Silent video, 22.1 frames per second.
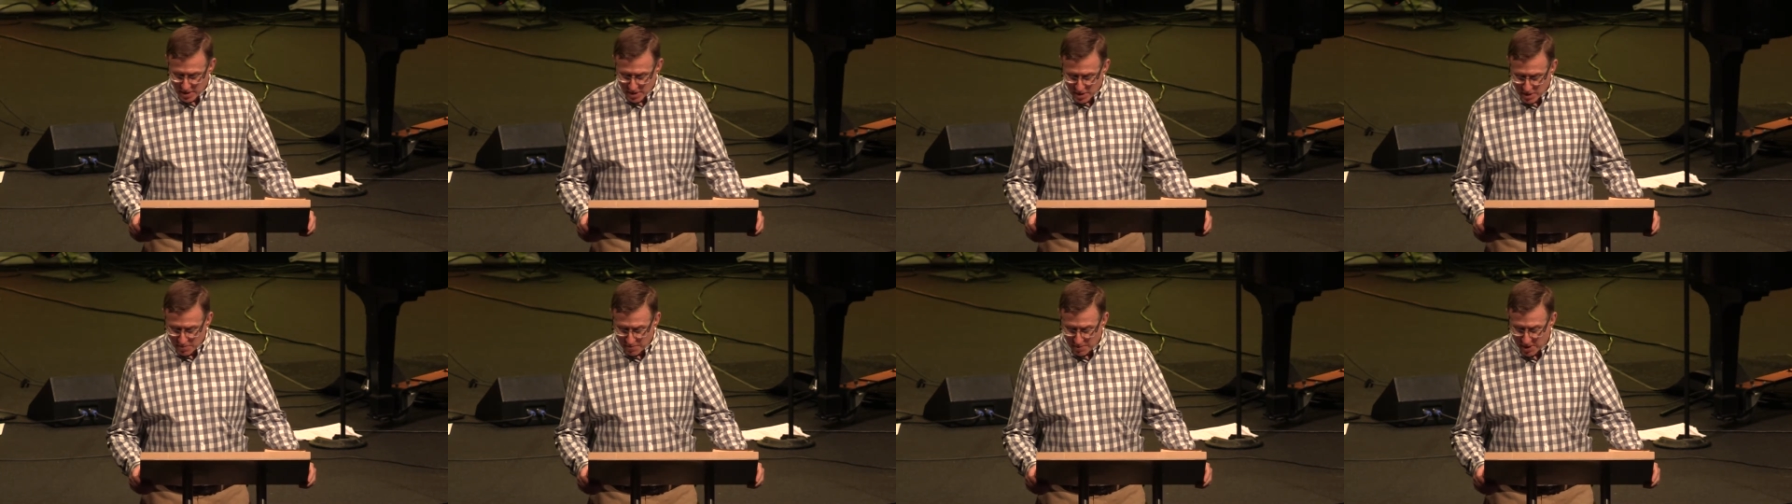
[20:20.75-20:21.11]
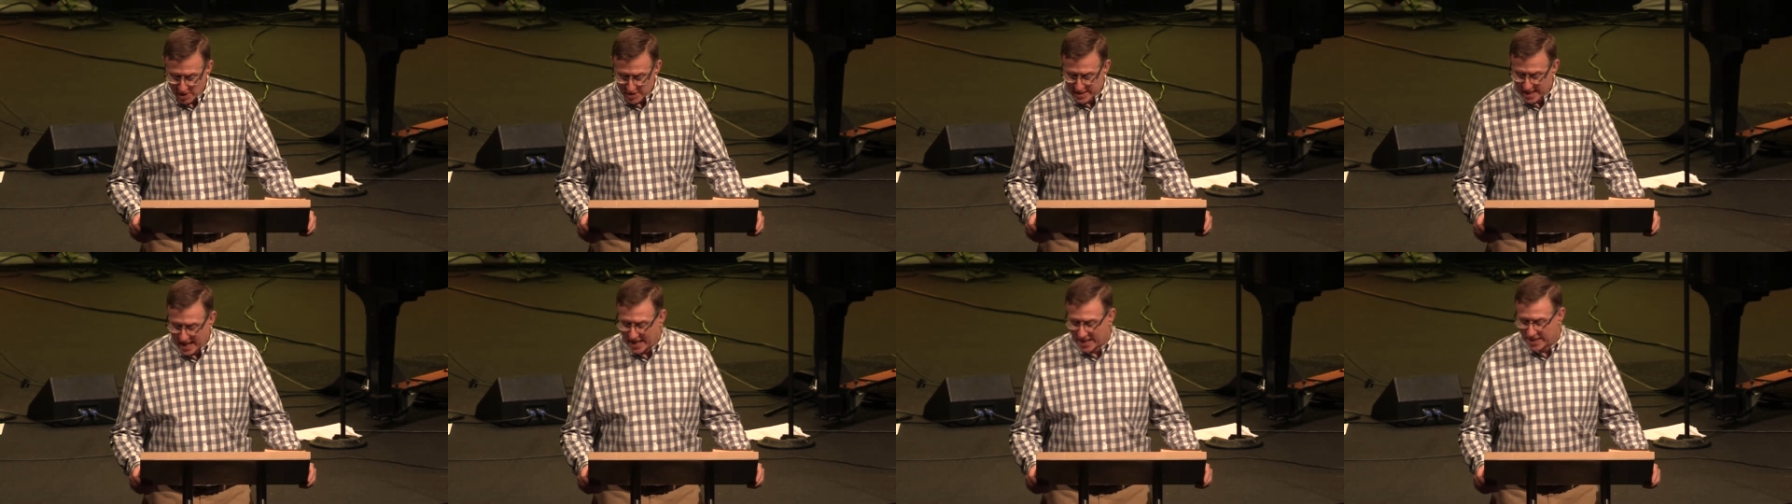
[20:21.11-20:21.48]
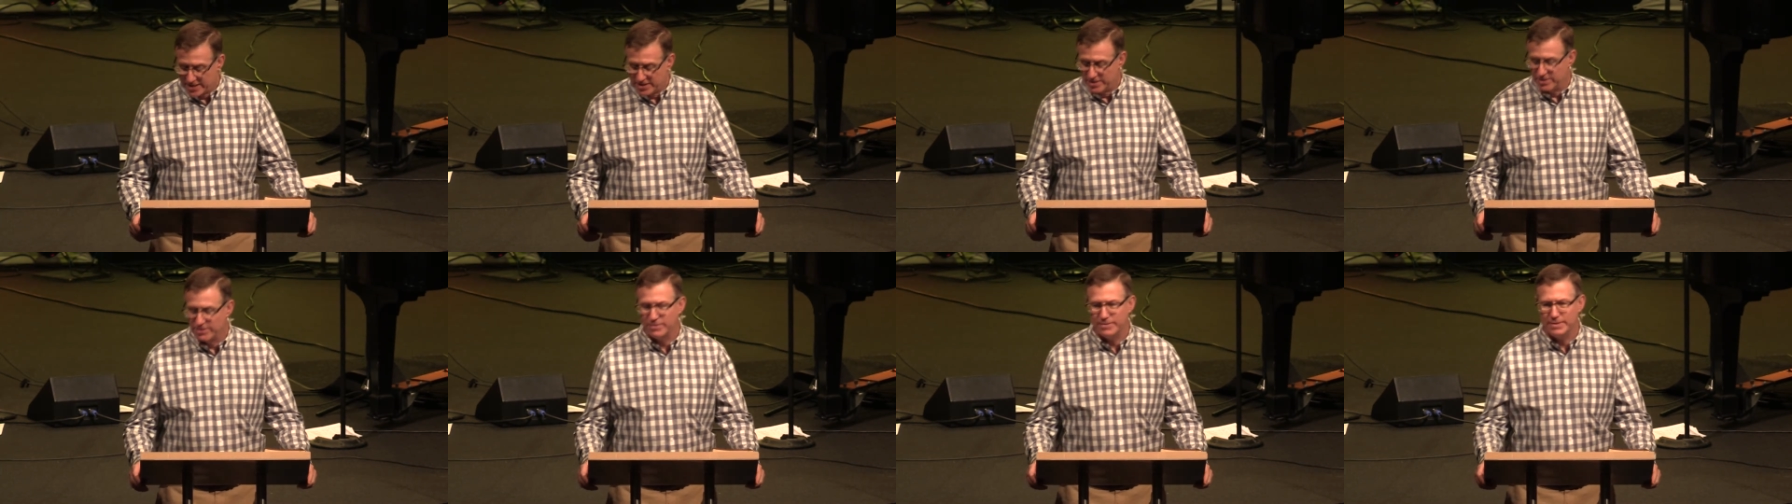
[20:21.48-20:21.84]
Paul's
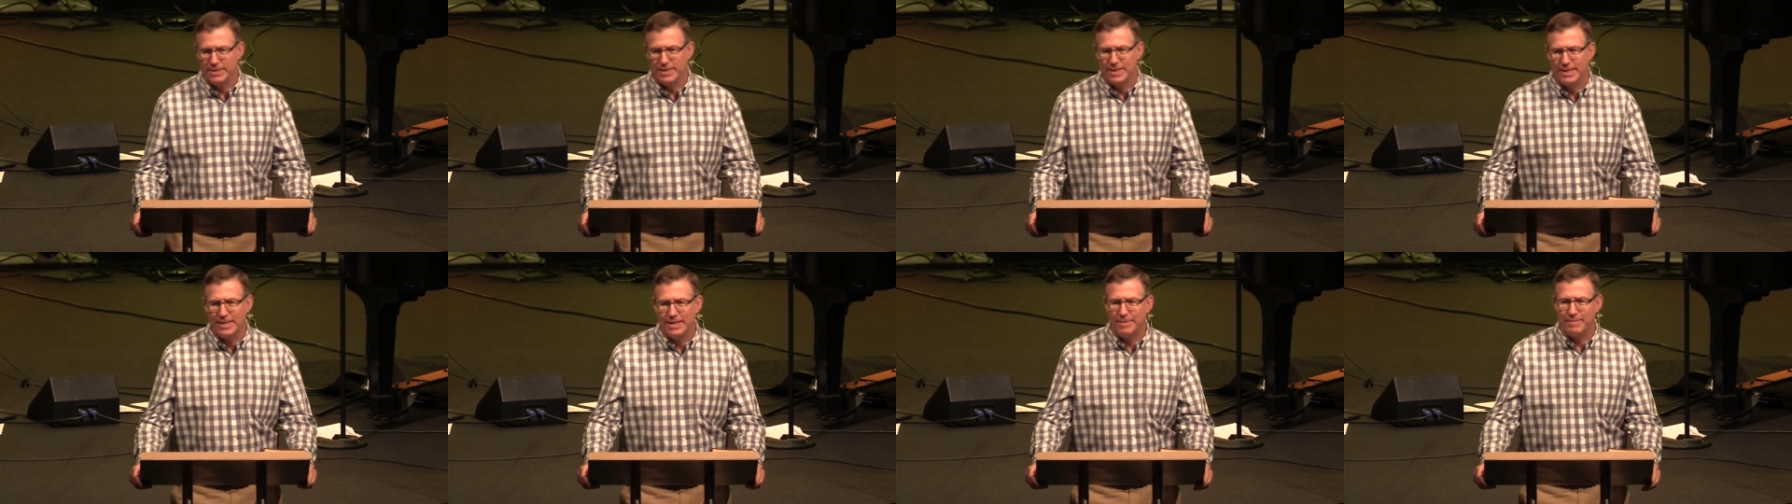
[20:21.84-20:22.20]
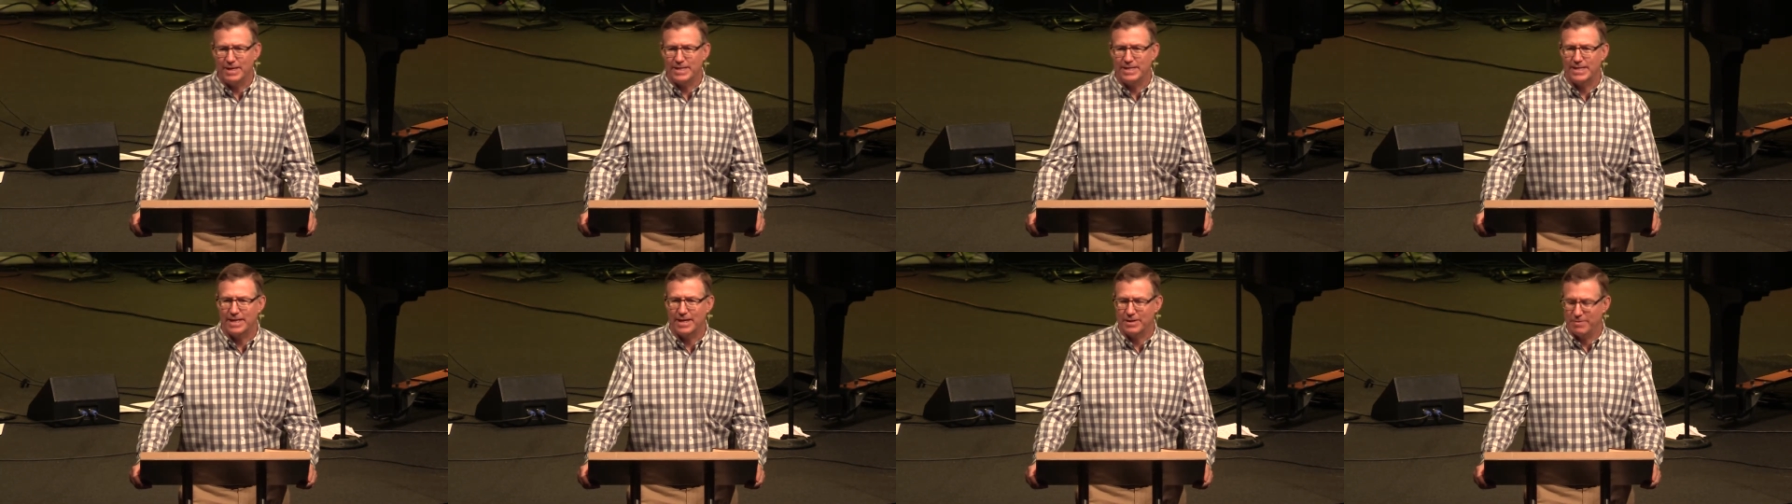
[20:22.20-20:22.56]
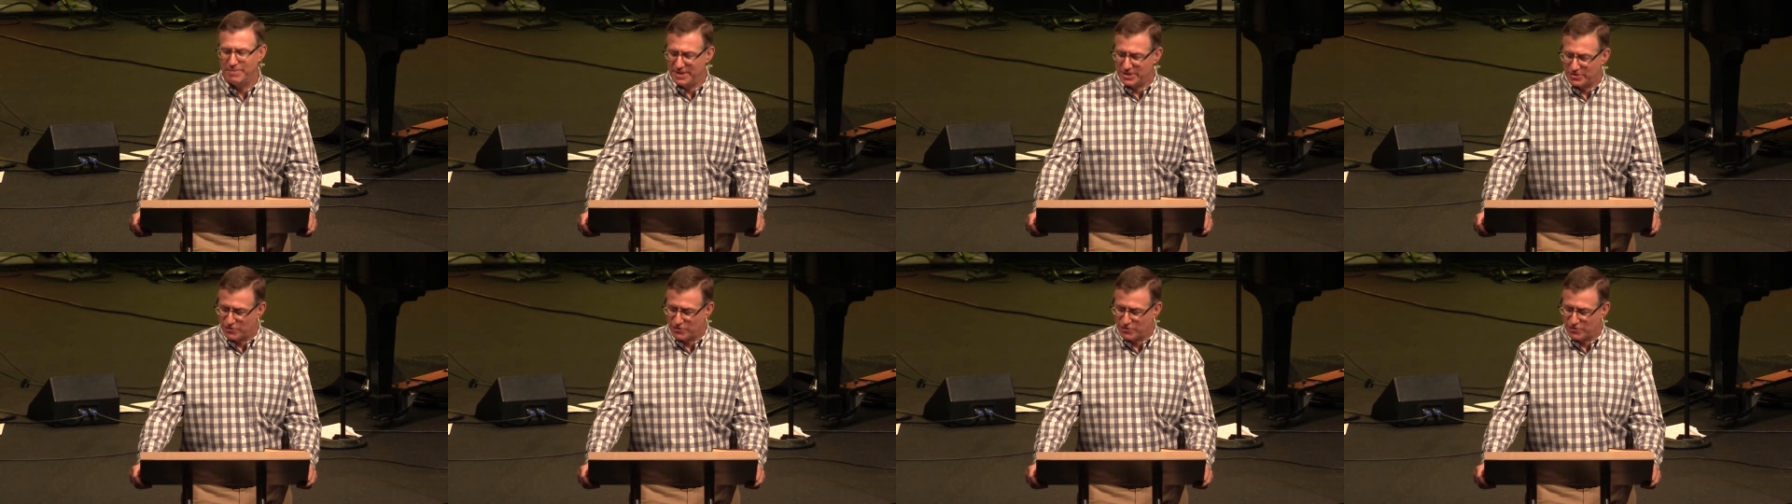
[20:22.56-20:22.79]
attitude, it might sound a bit